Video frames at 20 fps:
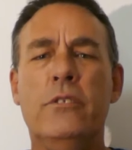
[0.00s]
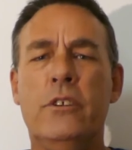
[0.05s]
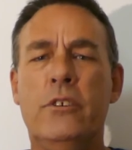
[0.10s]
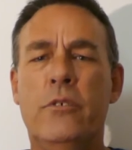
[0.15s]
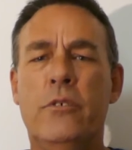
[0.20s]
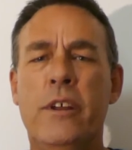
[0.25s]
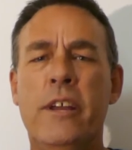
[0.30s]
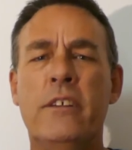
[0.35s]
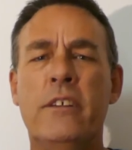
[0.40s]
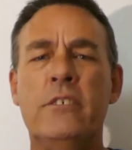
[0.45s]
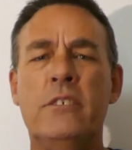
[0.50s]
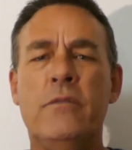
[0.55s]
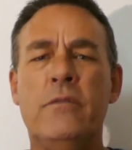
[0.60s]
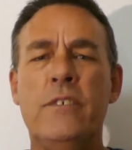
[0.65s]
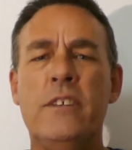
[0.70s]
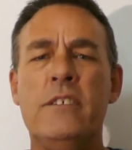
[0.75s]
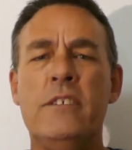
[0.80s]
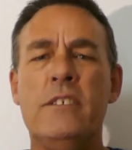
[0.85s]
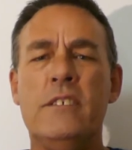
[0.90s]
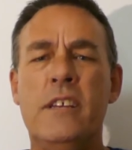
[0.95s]
grounds of
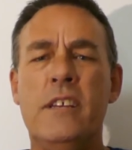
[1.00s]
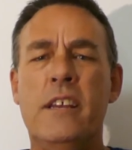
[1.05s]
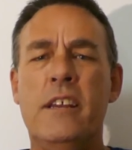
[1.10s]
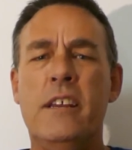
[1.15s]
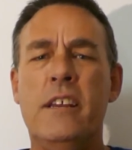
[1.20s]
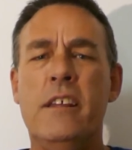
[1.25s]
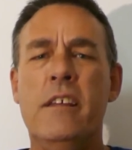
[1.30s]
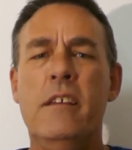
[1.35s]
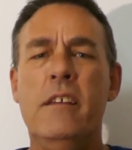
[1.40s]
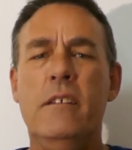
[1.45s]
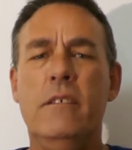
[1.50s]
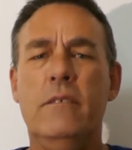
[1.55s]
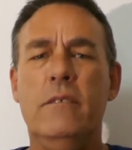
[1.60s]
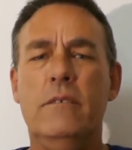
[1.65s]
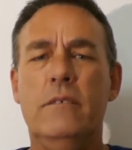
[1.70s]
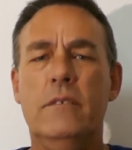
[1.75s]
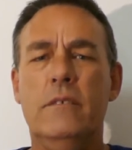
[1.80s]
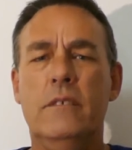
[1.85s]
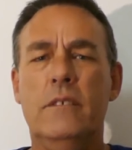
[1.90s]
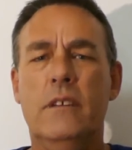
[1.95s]
insanity.
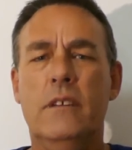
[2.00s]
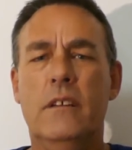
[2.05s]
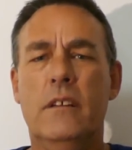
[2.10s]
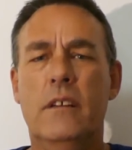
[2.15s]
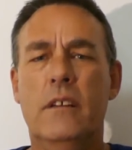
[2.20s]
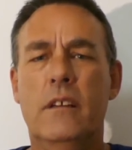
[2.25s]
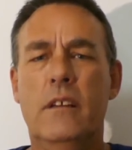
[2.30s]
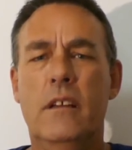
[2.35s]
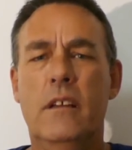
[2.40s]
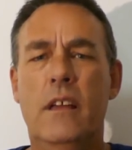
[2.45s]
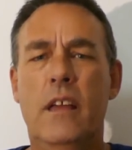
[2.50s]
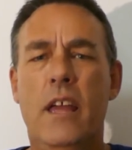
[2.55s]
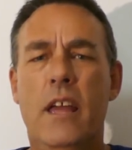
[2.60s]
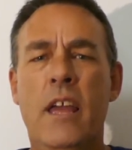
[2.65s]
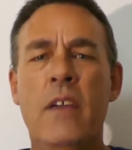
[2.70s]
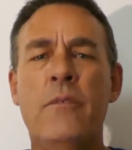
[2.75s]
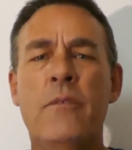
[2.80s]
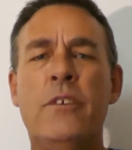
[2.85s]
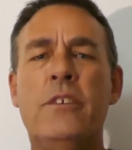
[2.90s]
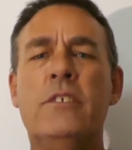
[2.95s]

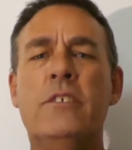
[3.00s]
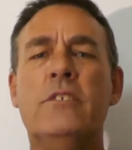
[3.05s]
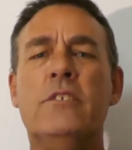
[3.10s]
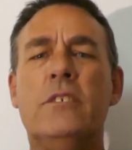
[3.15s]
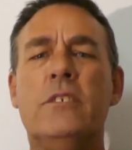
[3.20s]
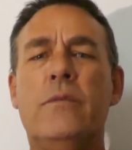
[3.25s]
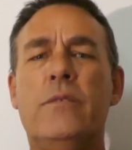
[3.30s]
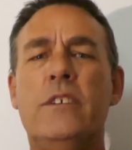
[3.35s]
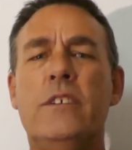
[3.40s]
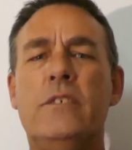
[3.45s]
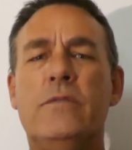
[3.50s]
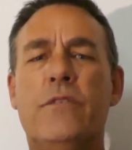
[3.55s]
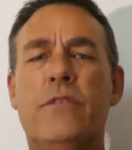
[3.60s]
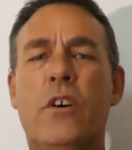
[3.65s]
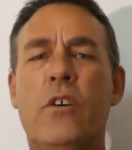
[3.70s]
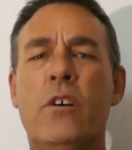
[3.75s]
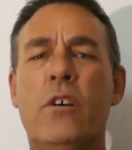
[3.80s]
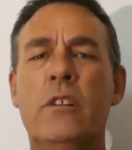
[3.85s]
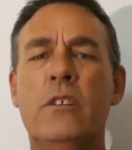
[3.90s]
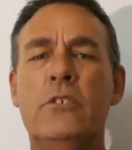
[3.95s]
Evidence of his
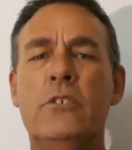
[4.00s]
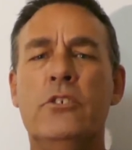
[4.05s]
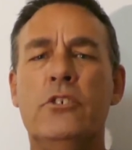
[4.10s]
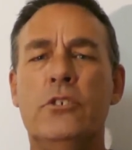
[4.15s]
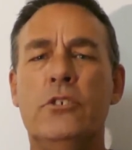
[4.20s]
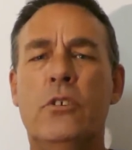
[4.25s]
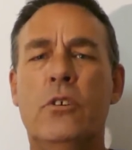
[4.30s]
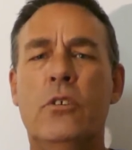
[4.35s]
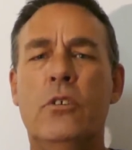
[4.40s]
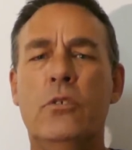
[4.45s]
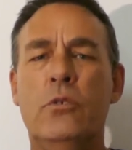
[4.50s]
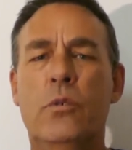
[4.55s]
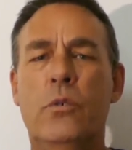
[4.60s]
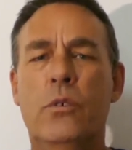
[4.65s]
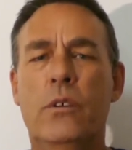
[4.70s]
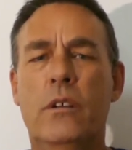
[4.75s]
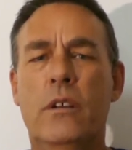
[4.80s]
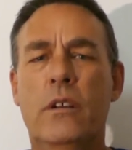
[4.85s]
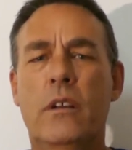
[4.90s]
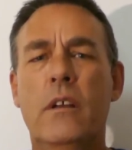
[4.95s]
violent
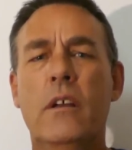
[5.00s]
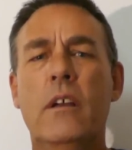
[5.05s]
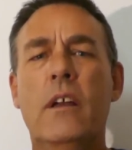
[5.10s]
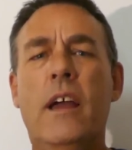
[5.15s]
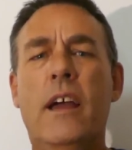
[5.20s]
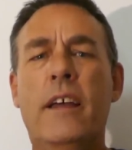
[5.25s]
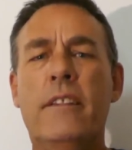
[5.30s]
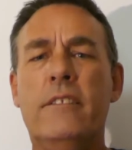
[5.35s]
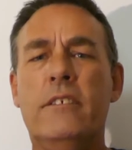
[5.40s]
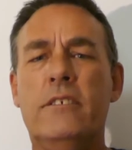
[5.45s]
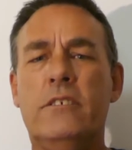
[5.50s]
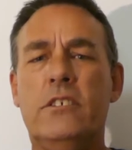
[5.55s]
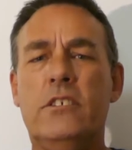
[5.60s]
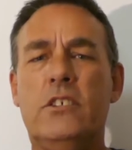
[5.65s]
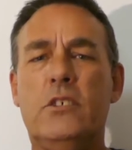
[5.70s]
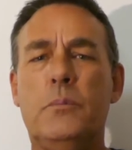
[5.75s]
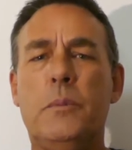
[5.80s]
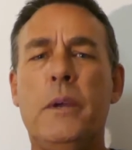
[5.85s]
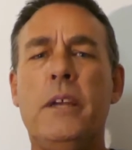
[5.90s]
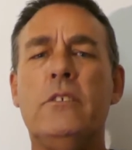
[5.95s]
childhood and the
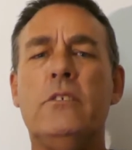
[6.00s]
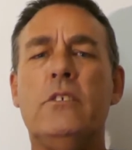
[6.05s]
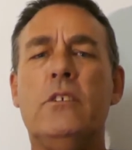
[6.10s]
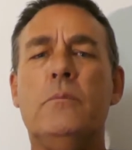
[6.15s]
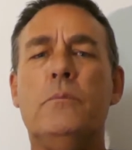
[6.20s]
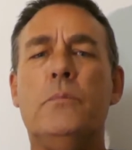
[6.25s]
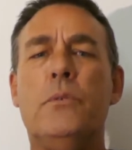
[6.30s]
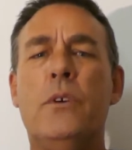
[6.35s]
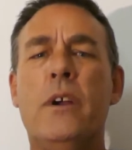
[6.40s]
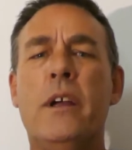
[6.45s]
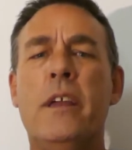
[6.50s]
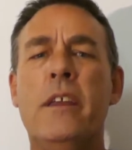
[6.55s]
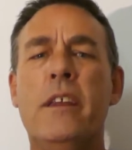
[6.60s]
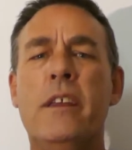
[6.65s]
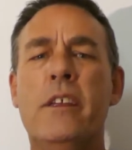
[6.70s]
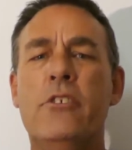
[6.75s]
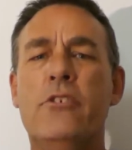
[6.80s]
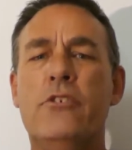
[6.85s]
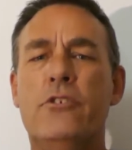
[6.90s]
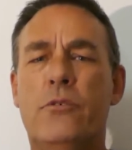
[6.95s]
suspected brain
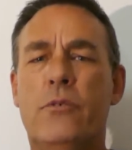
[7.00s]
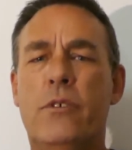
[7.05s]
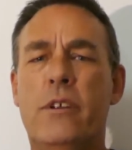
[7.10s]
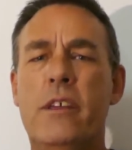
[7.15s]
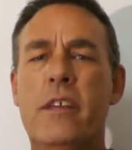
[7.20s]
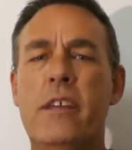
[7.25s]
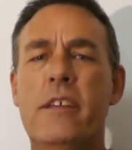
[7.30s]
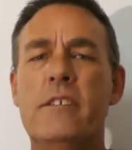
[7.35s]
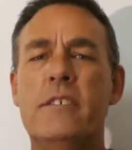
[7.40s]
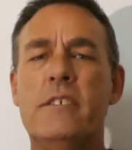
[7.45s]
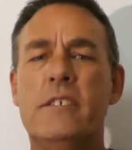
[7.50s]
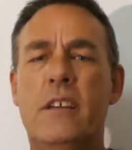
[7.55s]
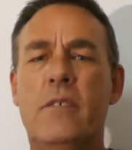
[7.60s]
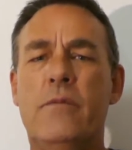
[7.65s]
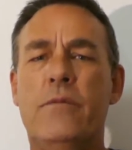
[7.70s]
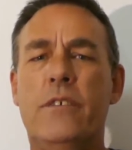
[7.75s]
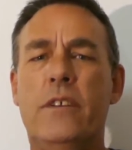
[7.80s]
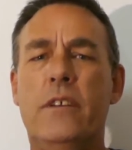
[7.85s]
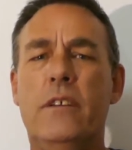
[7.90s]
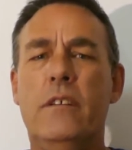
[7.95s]
injury he
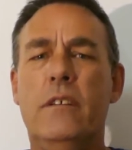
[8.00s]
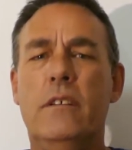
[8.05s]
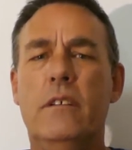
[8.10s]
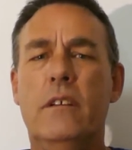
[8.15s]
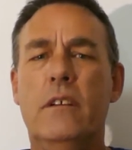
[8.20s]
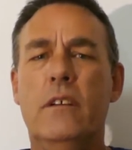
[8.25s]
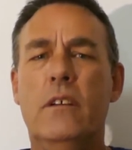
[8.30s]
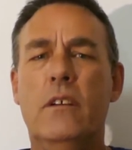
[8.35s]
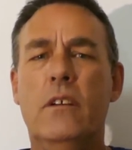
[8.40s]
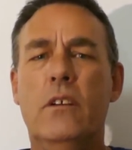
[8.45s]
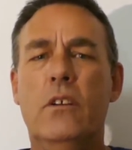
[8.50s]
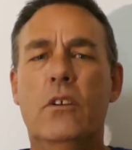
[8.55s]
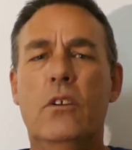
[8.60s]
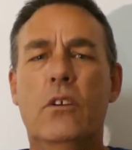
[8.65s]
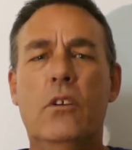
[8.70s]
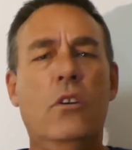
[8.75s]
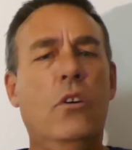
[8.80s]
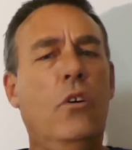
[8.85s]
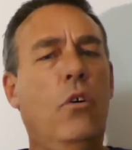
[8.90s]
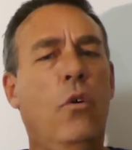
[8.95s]
suffered,
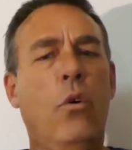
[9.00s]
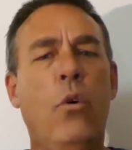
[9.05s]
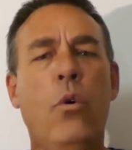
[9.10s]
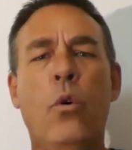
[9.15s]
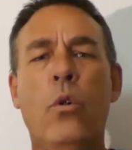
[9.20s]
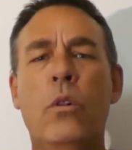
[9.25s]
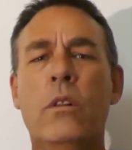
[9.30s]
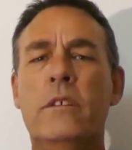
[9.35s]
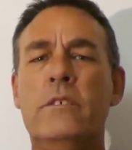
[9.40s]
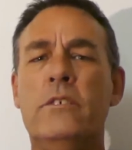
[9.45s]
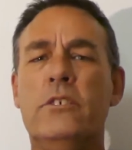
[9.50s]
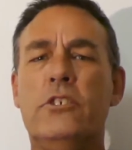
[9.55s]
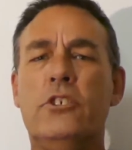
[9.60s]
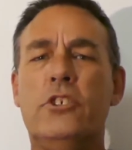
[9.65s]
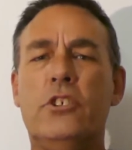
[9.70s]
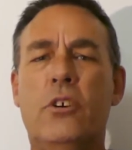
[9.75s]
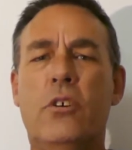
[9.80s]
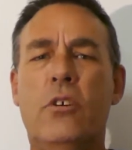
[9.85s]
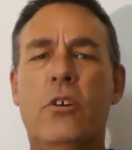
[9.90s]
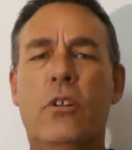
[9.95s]
all as a
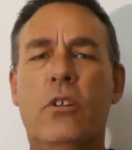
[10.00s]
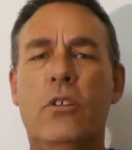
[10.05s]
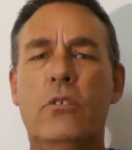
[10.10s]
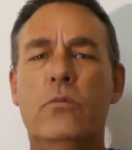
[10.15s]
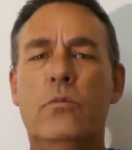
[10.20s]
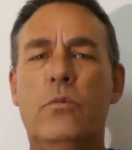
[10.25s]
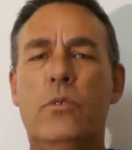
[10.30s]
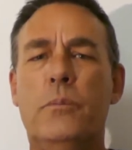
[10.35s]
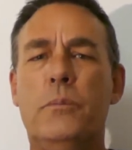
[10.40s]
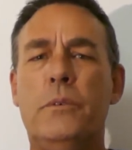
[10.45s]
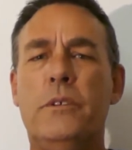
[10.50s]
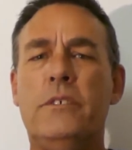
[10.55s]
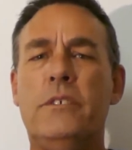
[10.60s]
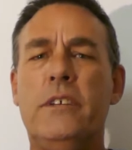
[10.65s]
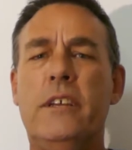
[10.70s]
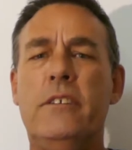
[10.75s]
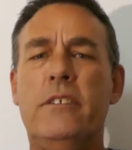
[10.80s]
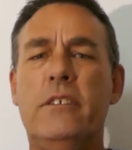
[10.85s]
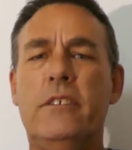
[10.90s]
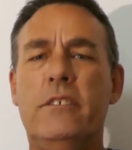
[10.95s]
child, were
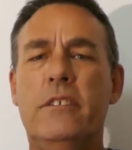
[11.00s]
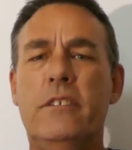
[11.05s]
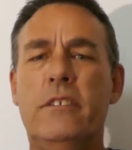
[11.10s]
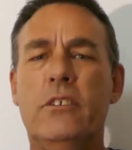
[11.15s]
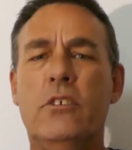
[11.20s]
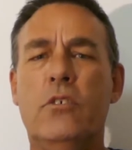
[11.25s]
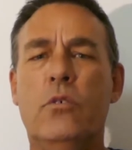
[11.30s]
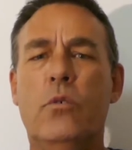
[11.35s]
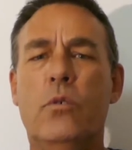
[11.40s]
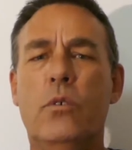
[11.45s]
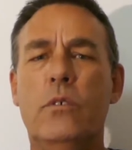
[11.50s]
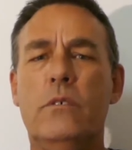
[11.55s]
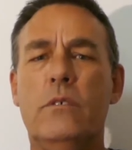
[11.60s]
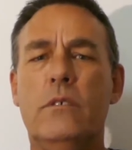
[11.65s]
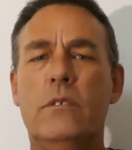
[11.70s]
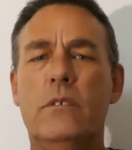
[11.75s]
presented to the court.